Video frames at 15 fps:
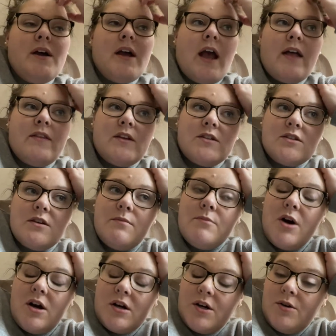And then
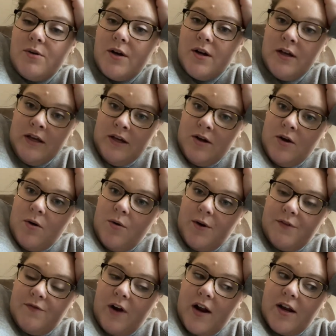tomorrow or
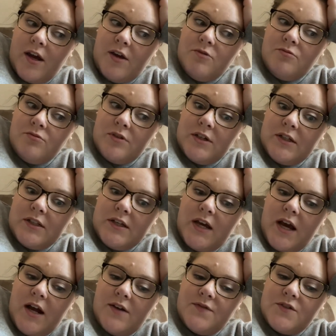Friday, I really
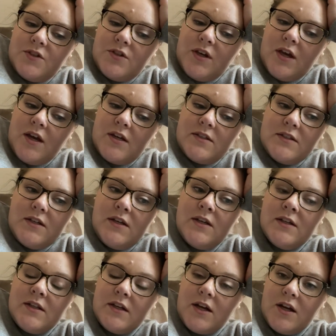have to get
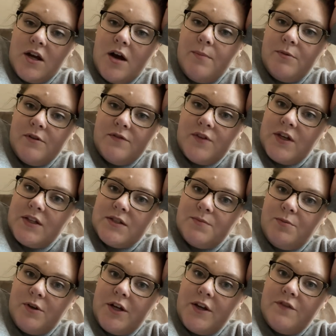like a couple of things
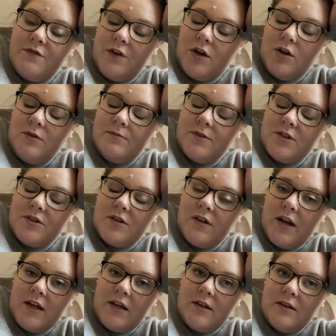pre-filmed so that
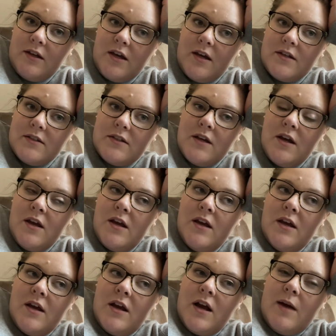I can get
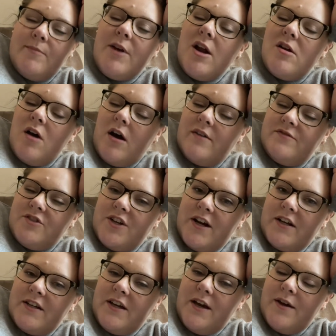I'm not off
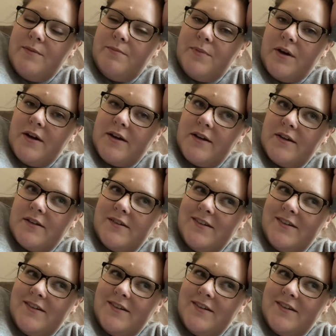track yet, but